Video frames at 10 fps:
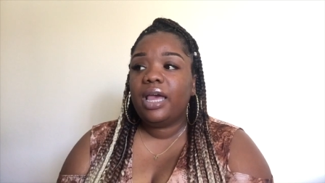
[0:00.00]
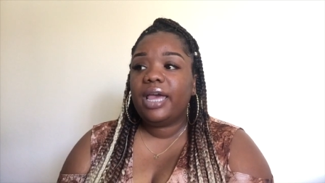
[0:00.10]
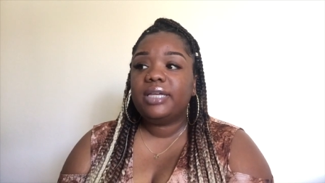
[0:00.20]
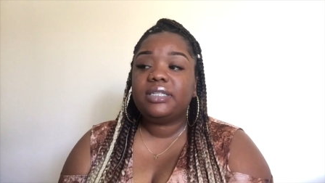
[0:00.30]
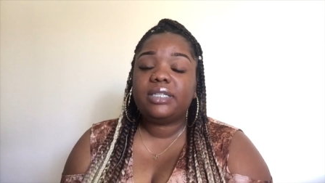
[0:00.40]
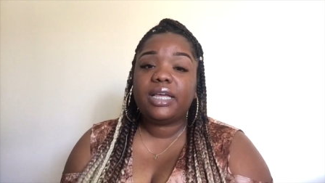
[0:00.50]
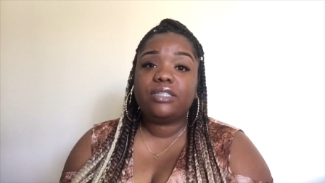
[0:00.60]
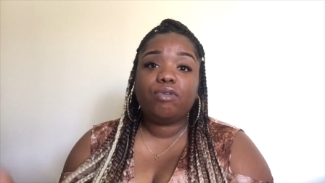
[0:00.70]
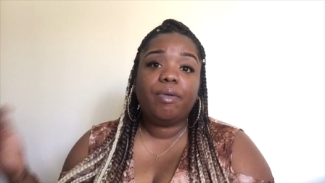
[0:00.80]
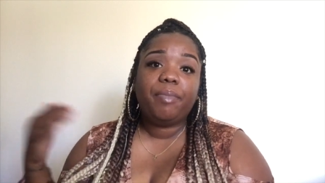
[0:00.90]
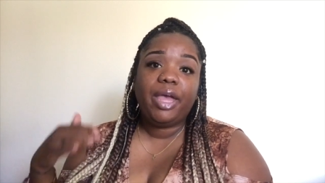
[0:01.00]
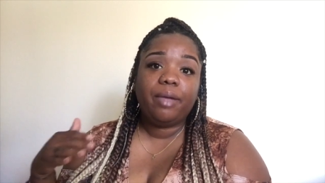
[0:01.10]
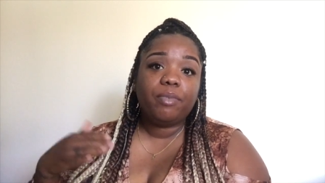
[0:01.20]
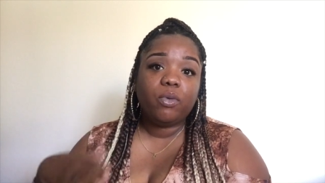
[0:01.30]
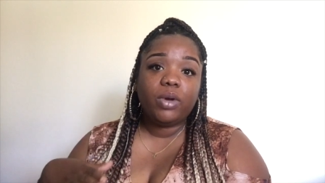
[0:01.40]
It says on
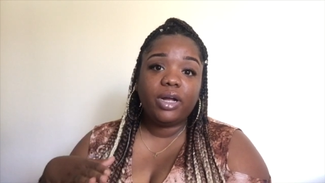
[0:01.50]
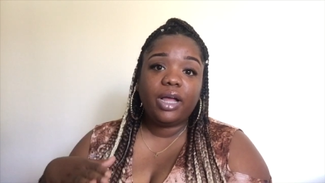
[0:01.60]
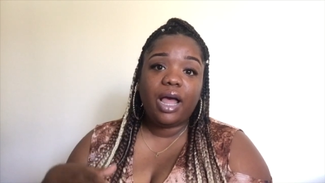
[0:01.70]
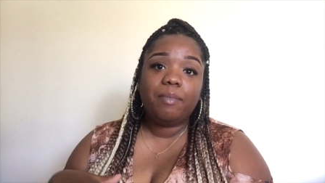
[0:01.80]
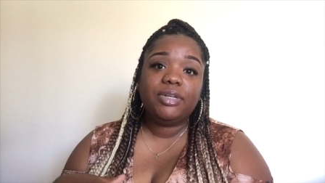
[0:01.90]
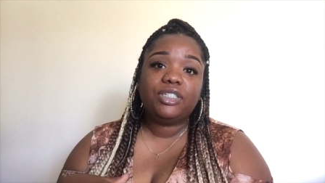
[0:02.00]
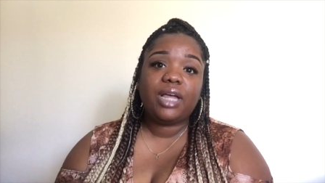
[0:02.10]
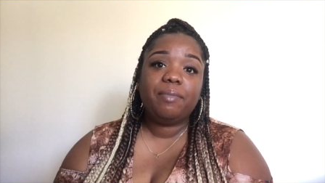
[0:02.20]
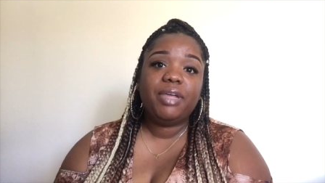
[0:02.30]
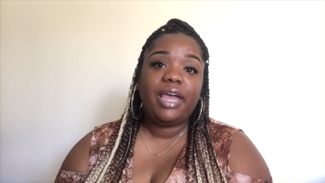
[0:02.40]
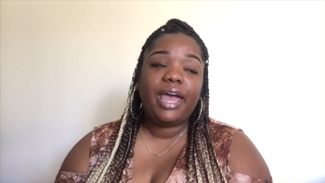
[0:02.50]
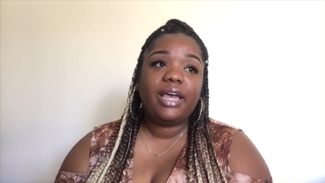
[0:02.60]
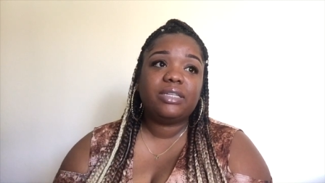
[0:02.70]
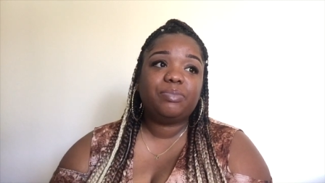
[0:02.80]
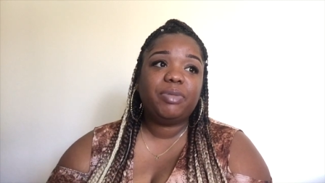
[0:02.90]
paperwork how much time he
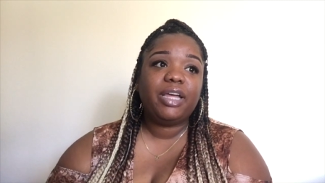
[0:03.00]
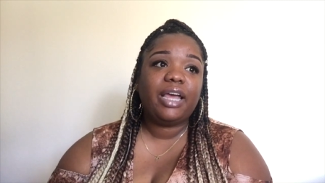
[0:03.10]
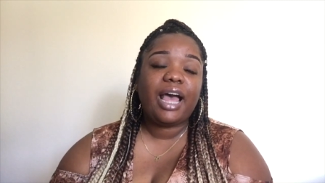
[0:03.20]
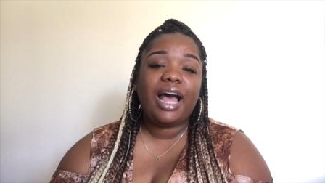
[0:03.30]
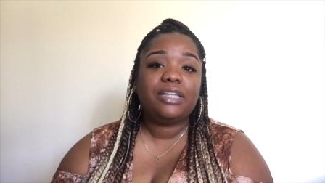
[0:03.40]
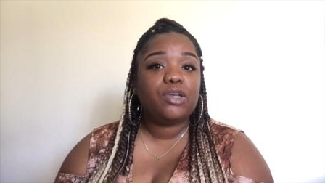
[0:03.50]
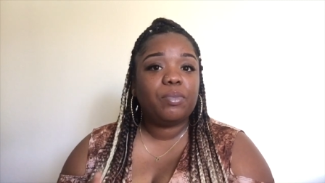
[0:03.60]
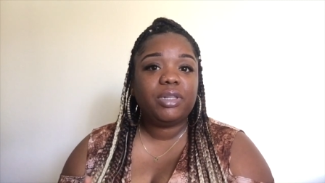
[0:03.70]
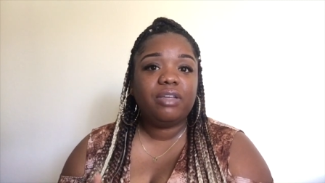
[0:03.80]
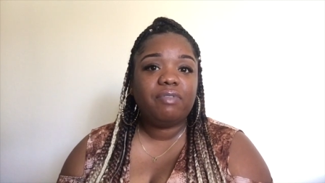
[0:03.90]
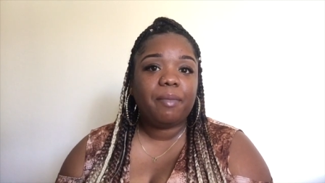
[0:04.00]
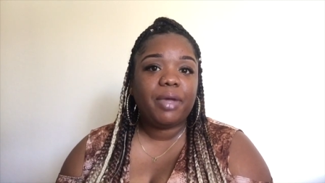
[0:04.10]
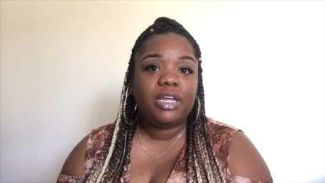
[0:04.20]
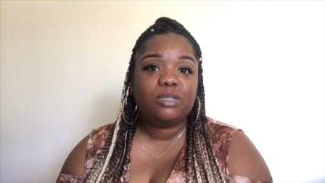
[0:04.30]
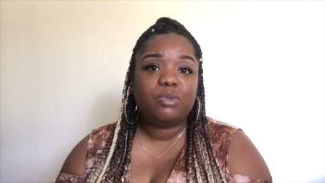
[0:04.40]
has, but I don't believe that my
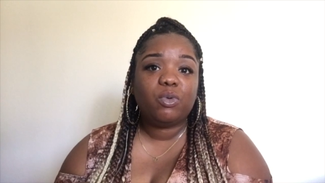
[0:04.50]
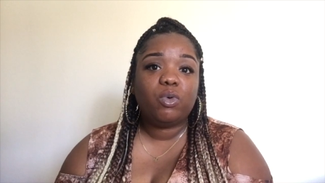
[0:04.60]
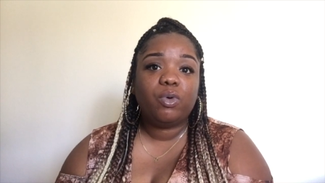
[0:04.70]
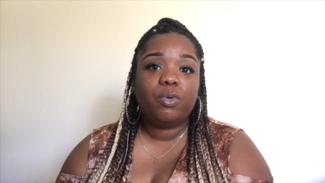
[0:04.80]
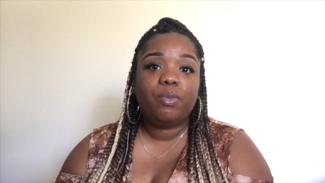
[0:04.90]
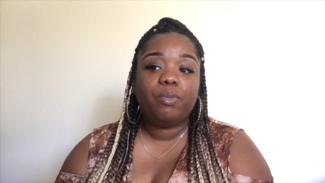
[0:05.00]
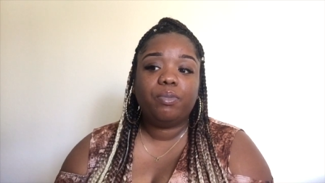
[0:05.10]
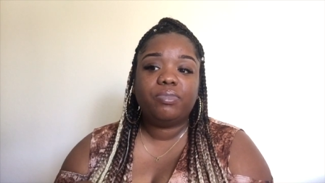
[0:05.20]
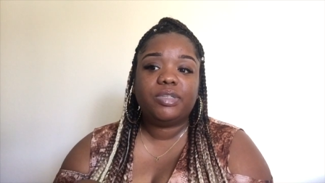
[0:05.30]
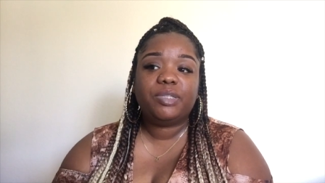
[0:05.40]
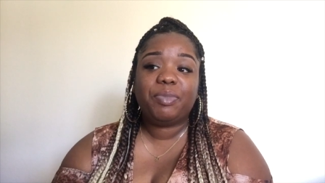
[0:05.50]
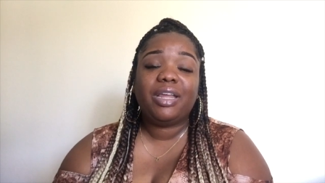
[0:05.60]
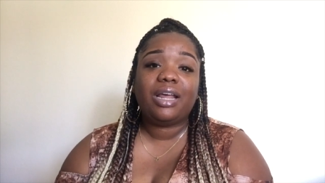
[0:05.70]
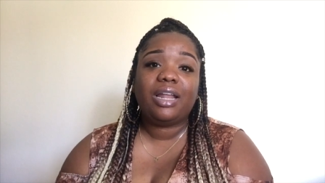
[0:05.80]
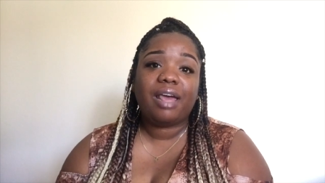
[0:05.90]
husband will
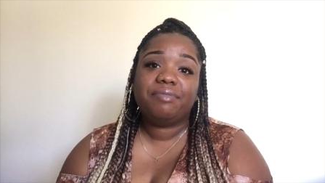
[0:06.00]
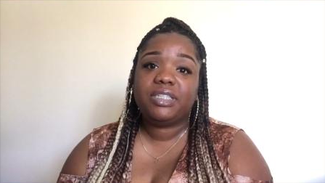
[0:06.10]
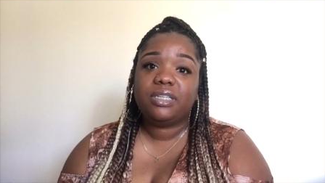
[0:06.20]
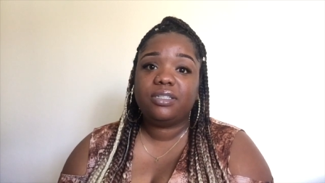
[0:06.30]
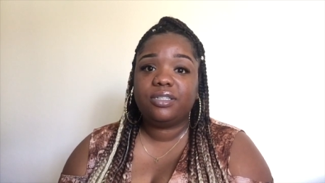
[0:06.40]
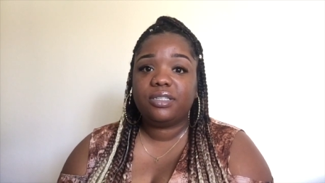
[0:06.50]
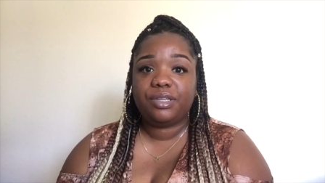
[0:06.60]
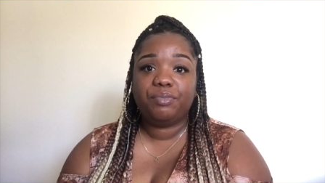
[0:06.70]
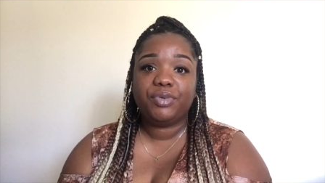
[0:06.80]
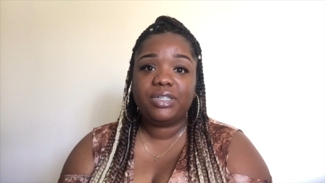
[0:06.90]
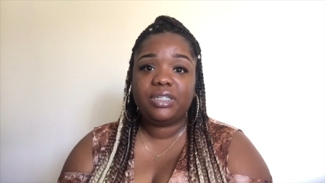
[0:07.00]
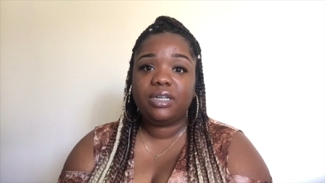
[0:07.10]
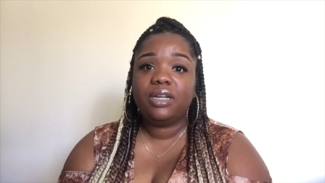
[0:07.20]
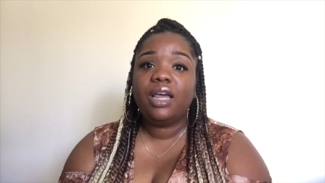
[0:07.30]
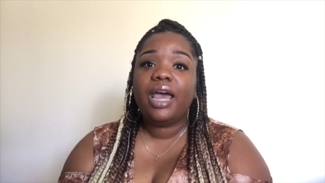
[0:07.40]
spend a life sentence in
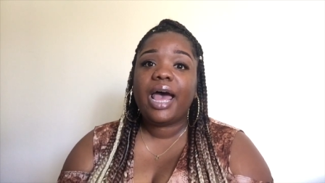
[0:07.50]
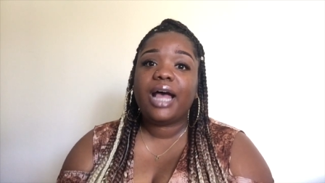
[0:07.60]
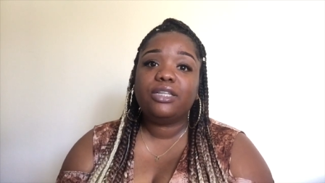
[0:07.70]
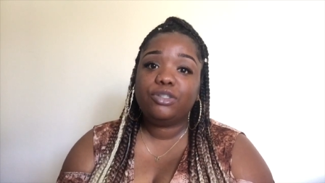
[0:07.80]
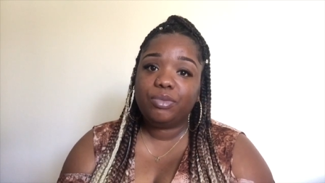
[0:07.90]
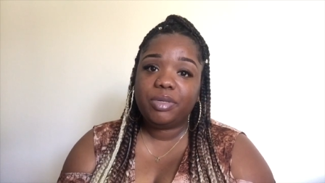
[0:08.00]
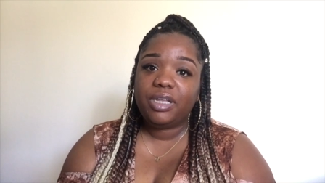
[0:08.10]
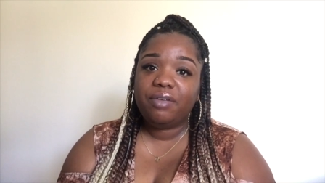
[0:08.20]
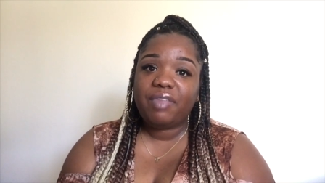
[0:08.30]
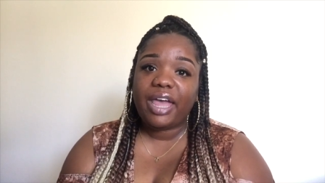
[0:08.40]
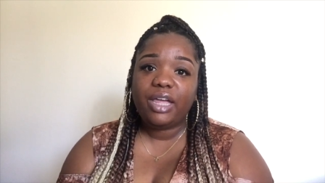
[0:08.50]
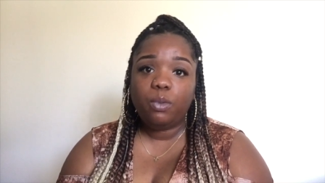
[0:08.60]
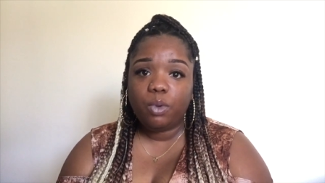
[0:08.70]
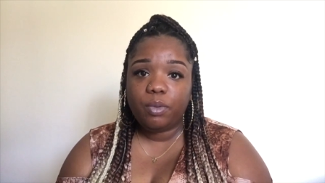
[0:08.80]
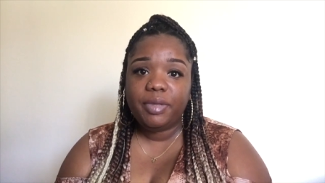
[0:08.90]
prison. I do believe that he
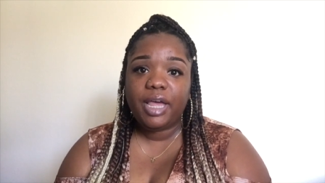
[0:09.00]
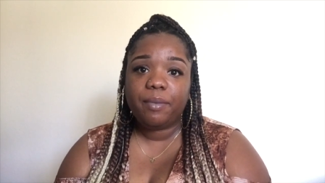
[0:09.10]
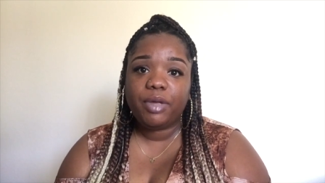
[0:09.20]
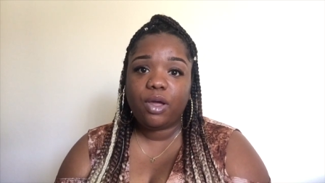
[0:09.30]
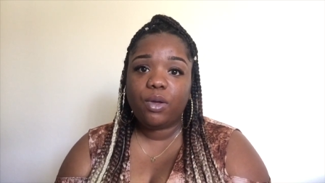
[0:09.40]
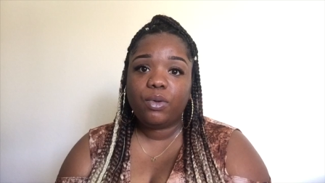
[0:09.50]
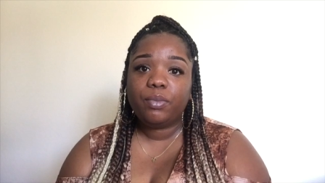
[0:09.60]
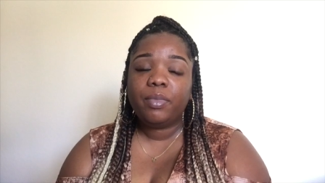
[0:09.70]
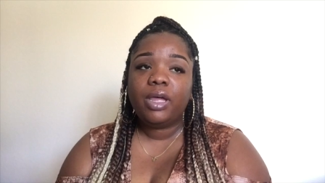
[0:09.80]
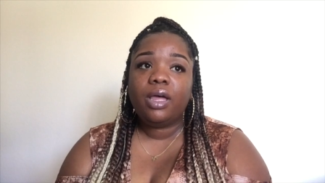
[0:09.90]
will be coming home